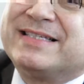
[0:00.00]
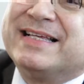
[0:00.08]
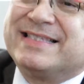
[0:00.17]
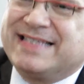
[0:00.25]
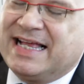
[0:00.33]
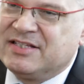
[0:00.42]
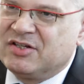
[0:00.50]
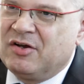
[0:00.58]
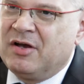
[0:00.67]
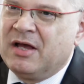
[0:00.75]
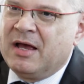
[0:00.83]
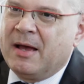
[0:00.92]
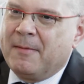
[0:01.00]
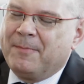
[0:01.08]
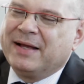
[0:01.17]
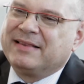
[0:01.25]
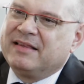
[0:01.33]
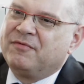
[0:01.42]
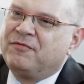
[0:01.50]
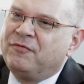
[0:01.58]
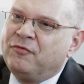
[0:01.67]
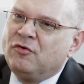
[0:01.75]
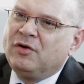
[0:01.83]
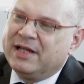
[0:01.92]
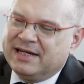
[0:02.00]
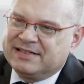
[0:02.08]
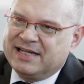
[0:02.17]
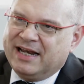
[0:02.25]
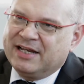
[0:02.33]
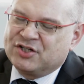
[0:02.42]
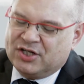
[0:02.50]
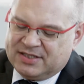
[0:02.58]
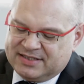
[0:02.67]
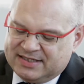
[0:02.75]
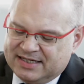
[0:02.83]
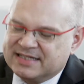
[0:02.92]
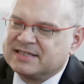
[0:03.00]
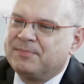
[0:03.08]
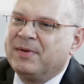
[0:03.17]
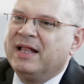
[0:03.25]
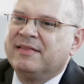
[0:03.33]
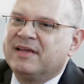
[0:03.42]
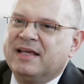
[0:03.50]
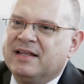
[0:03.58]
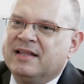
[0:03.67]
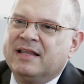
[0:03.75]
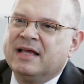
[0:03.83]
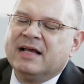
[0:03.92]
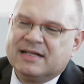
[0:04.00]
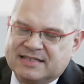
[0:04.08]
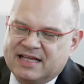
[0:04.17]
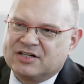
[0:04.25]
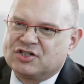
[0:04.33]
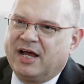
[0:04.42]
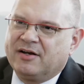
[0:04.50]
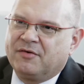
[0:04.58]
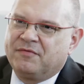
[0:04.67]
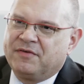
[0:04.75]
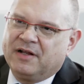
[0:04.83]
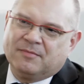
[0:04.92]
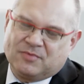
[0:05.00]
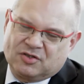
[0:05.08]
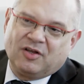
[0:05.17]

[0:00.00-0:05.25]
a sensor, but the full intelligence is built in such kind of films.